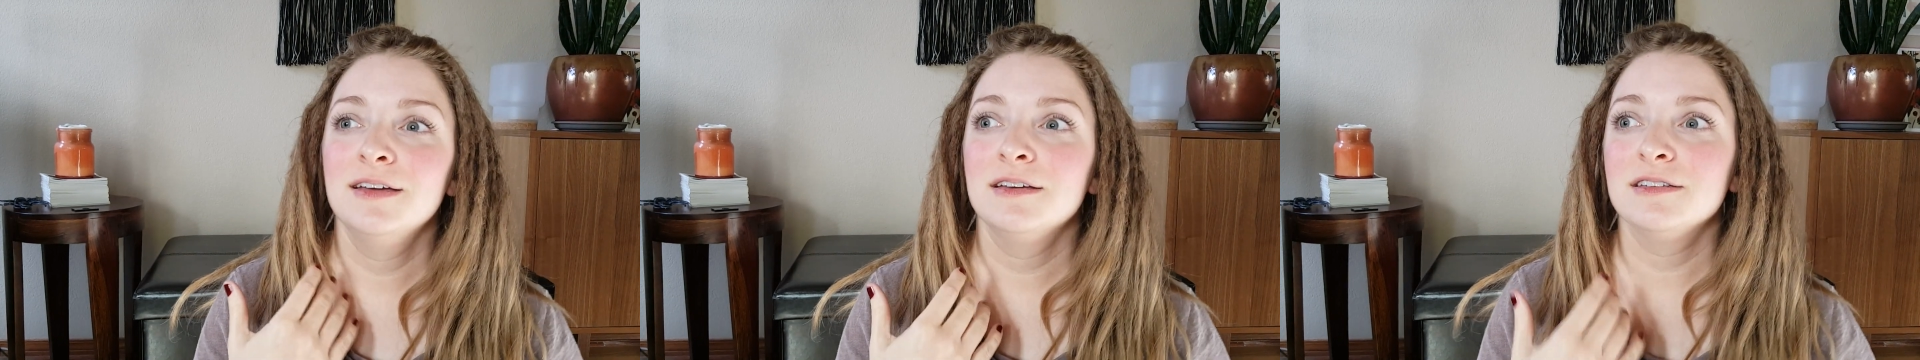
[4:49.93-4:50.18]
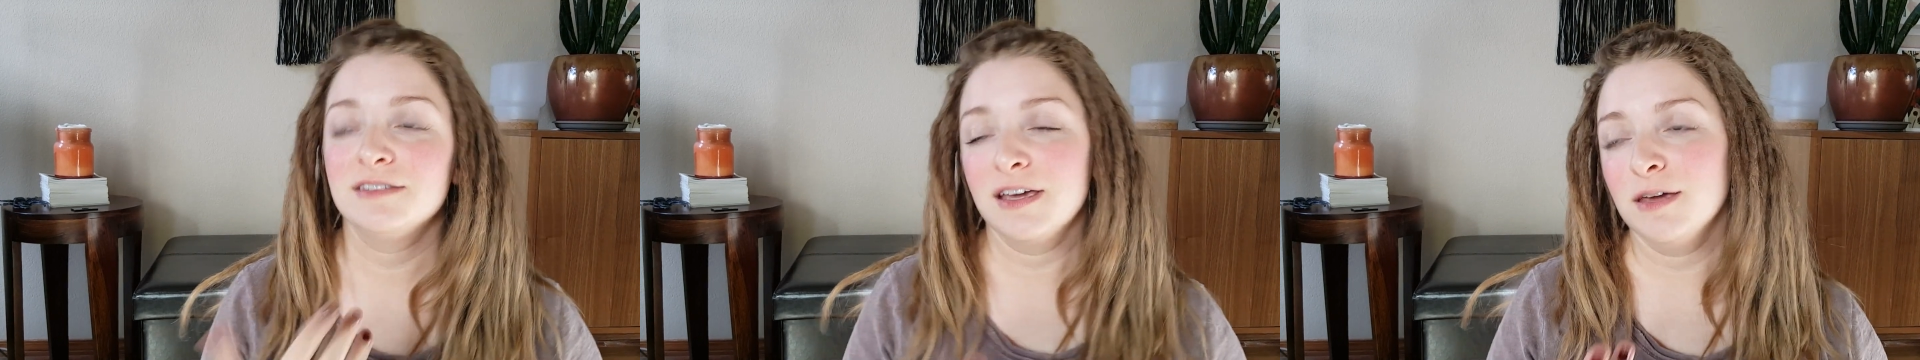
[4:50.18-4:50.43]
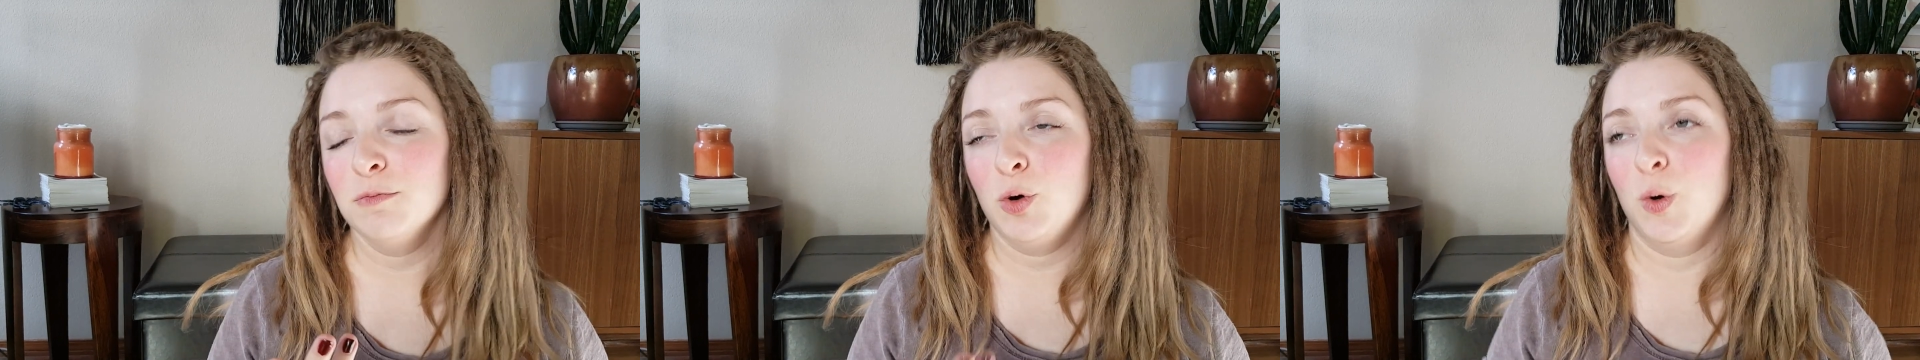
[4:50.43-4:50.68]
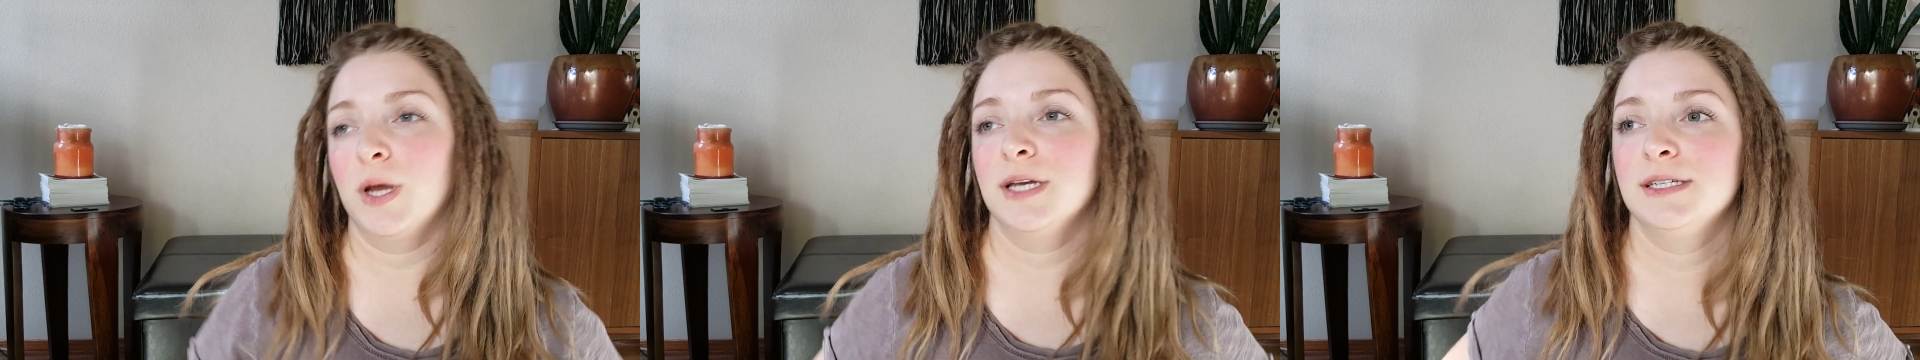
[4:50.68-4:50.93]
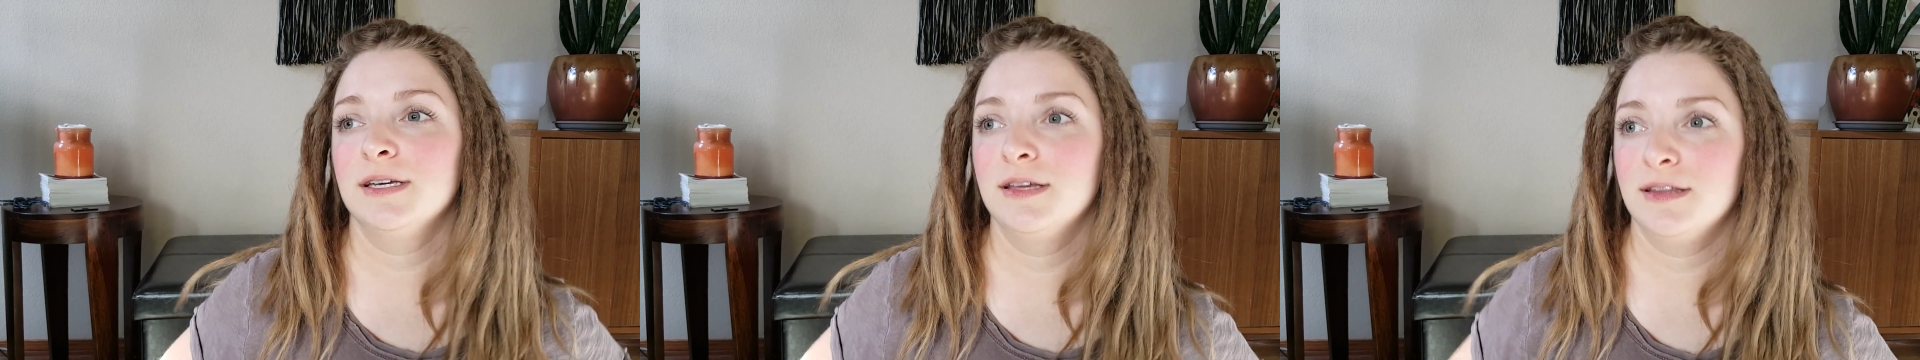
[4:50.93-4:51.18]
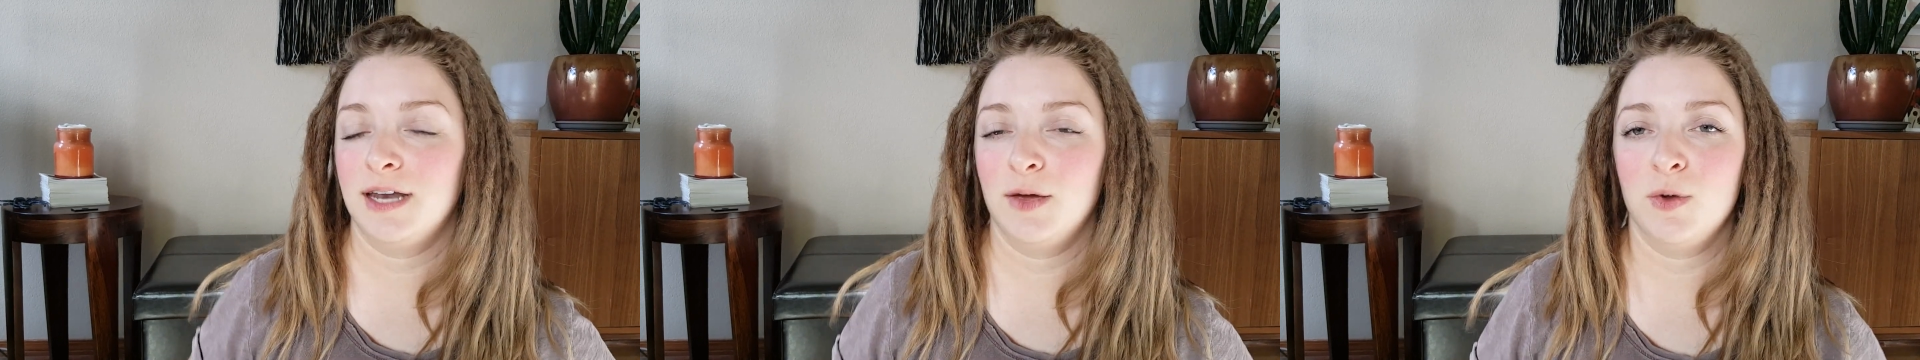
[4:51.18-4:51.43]
second point
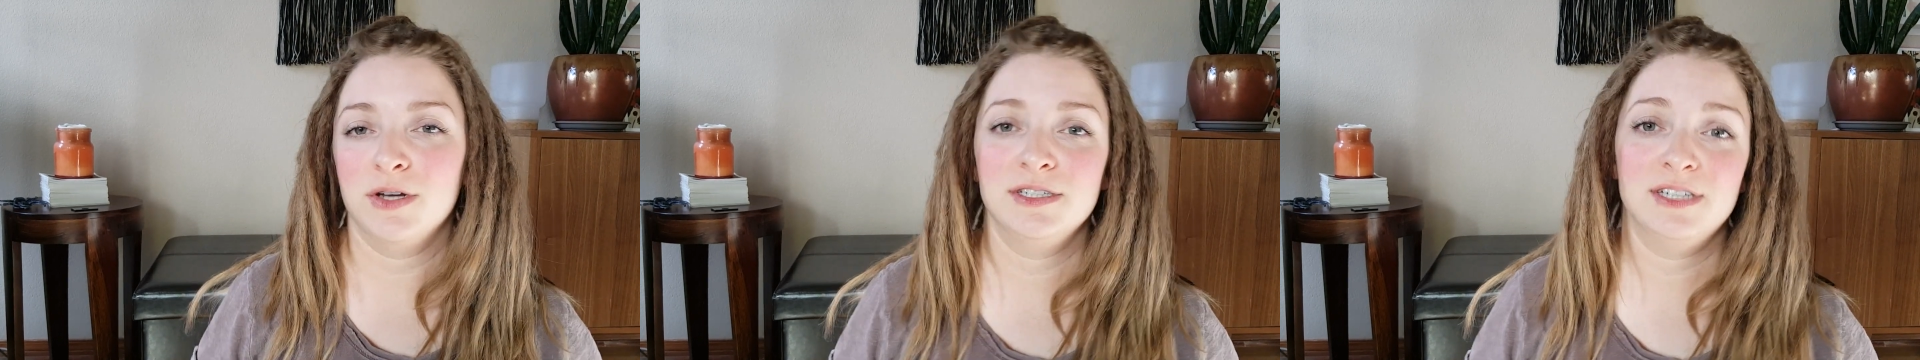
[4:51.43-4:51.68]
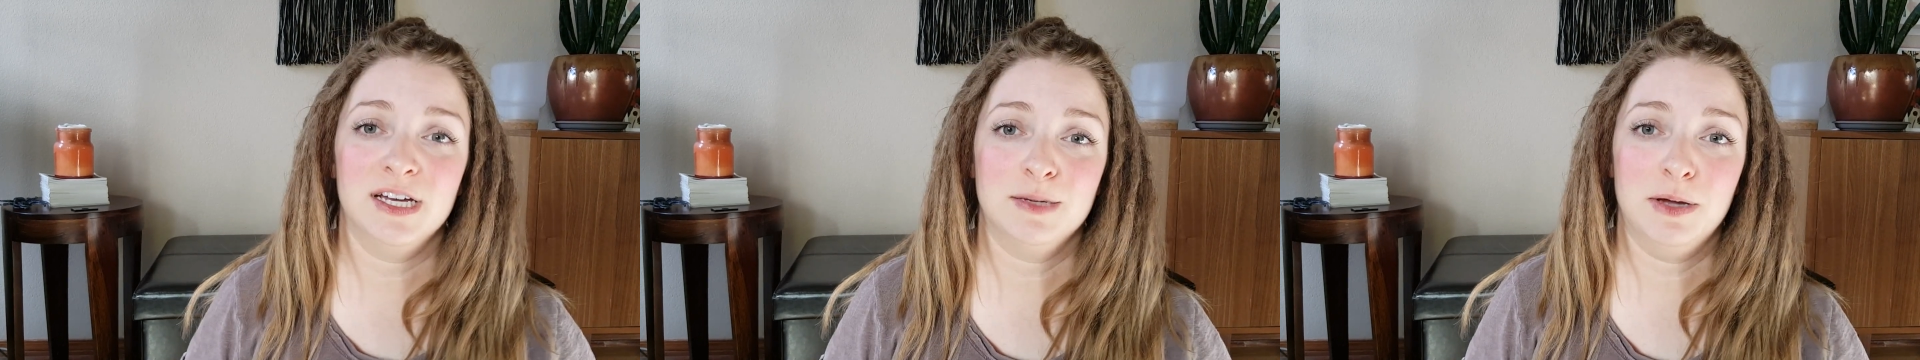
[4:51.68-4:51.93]
that I wanted to talk